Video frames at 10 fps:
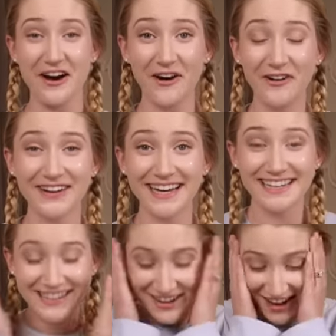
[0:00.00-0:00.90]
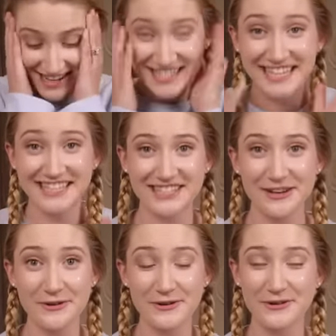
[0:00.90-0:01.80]
Oh my gosh, that's
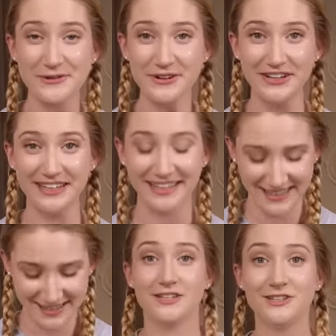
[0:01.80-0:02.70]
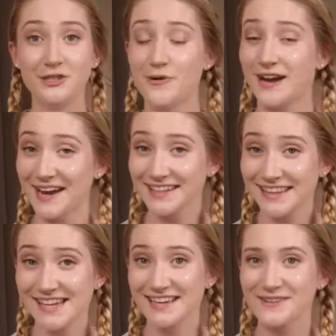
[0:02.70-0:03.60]
so cool. You know what I
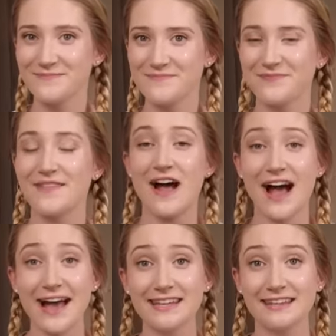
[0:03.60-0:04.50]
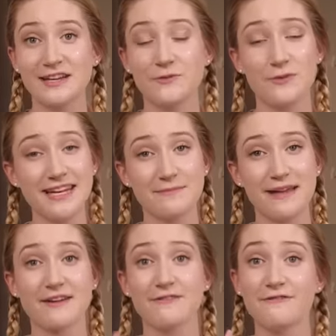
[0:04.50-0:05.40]
think? I think we can
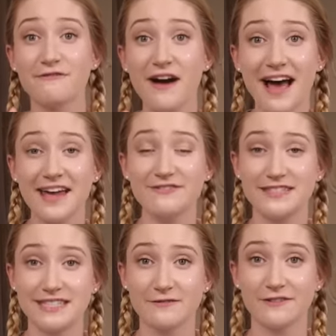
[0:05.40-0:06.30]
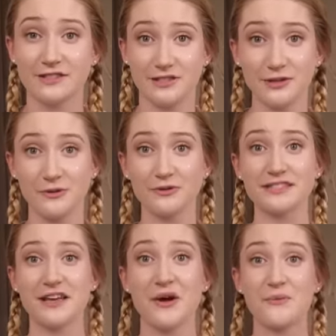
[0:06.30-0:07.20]
make five different circles
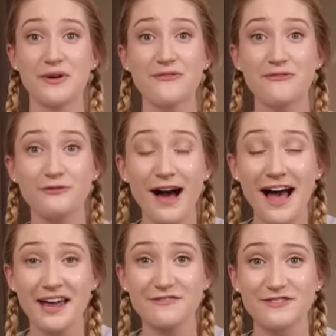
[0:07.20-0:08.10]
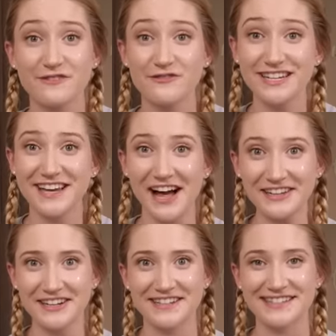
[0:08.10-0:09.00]
with five different
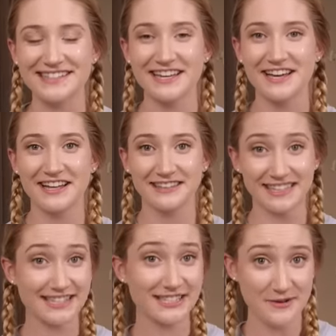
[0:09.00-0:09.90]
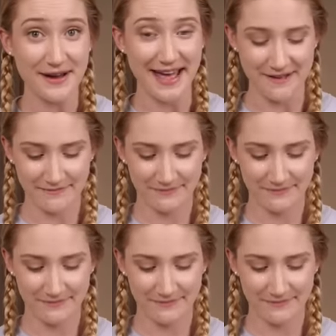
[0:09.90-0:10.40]
colors. Let's do it.